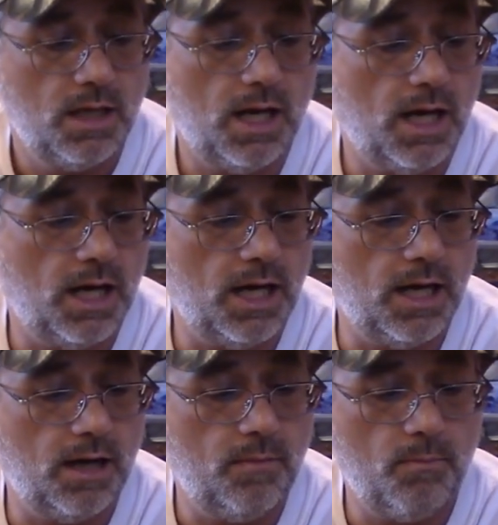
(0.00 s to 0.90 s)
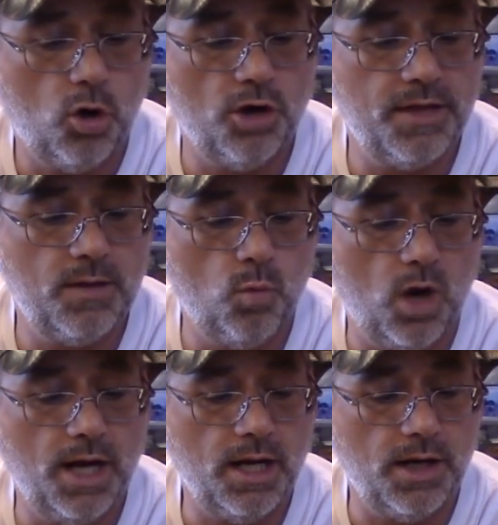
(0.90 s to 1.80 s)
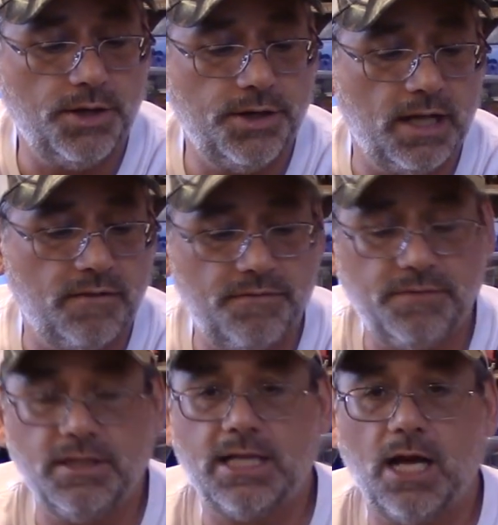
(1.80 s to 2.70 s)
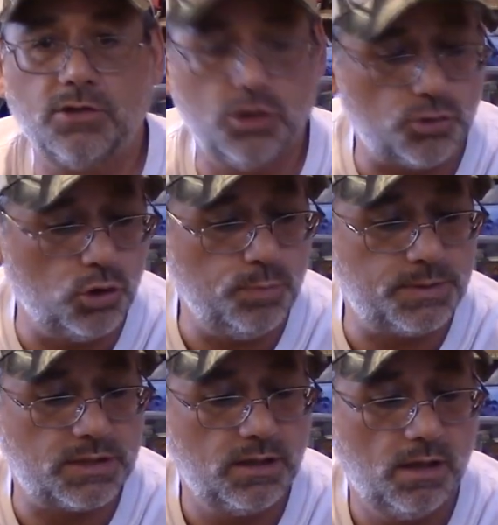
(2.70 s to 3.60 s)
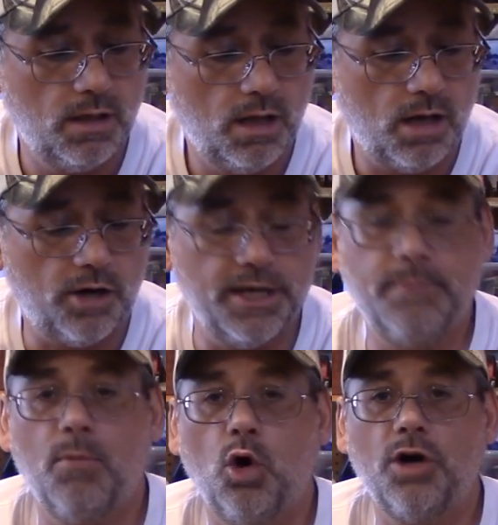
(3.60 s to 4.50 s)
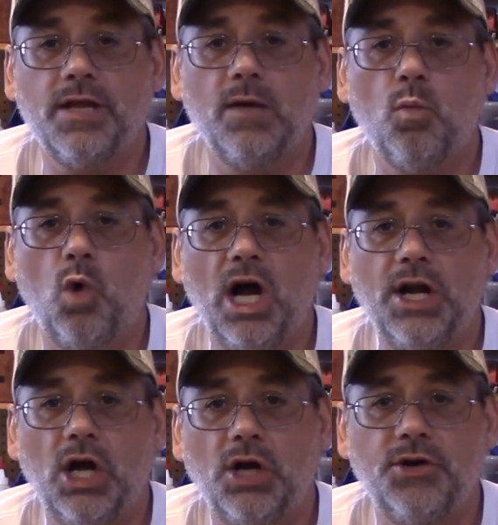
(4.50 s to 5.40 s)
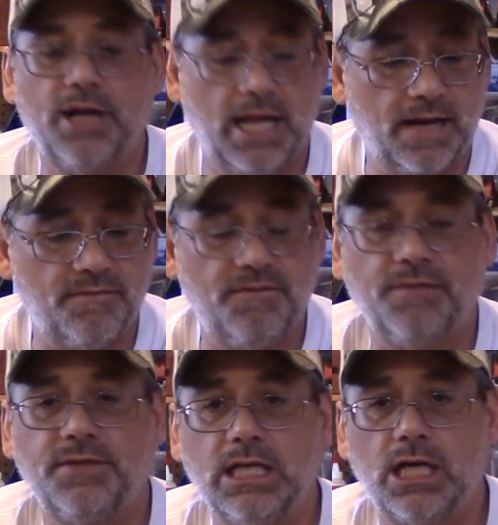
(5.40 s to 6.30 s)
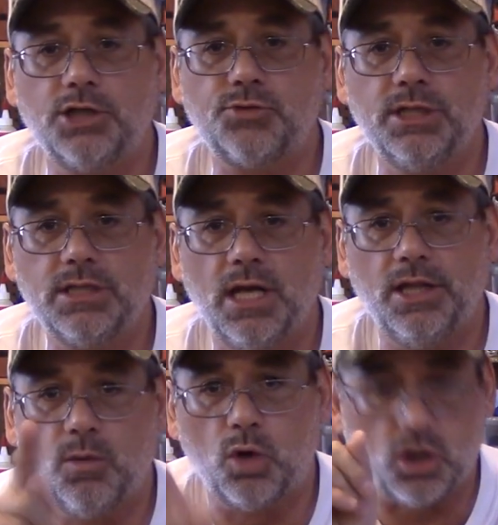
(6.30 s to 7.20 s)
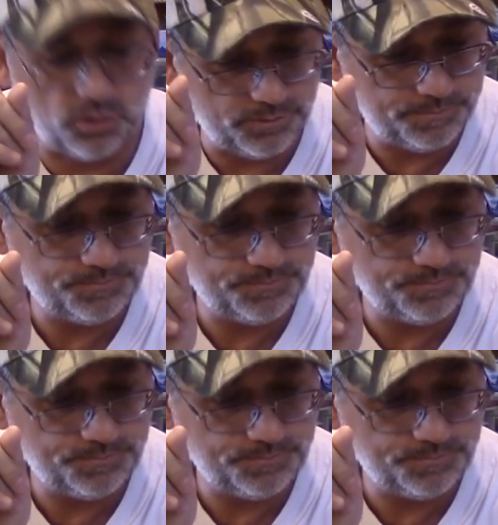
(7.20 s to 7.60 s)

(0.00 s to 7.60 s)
Uh, more than 150,000 troops are in more than 150 countries in the world.